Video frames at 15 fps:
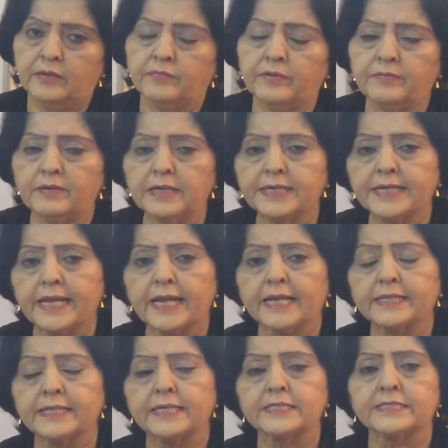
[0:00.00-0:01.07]
We will
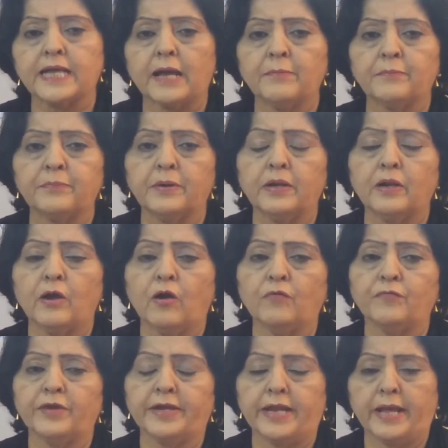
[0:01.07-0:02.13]
take the example
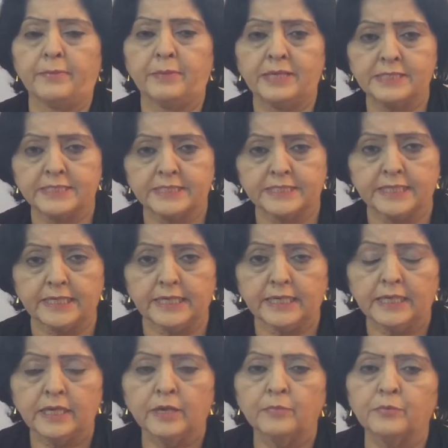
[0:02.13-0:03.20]
of an
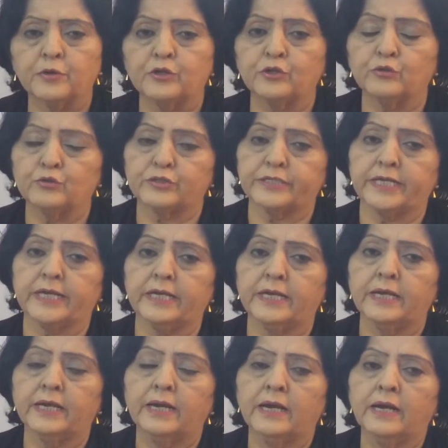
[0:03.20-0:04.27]
MNC
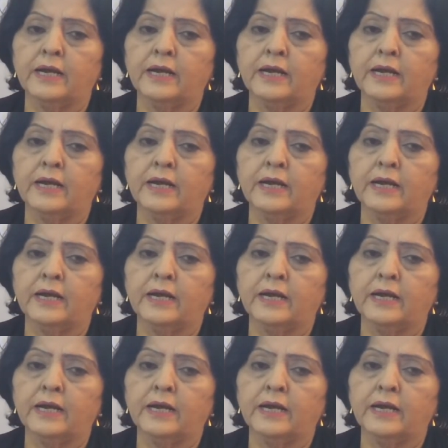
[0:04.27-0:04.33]
producing